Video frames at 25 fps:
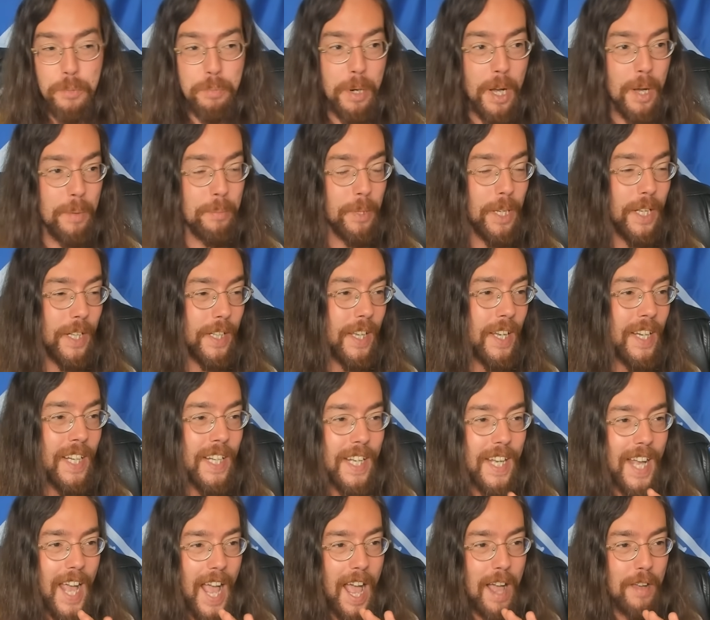public
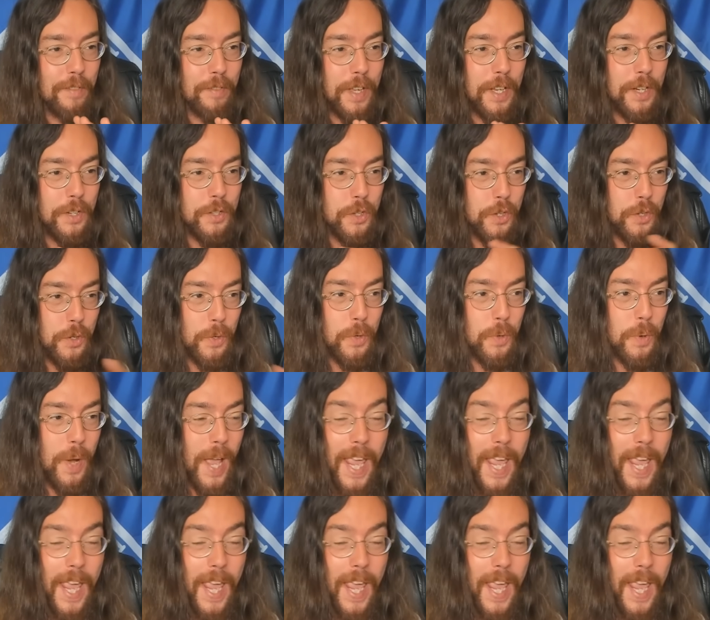having to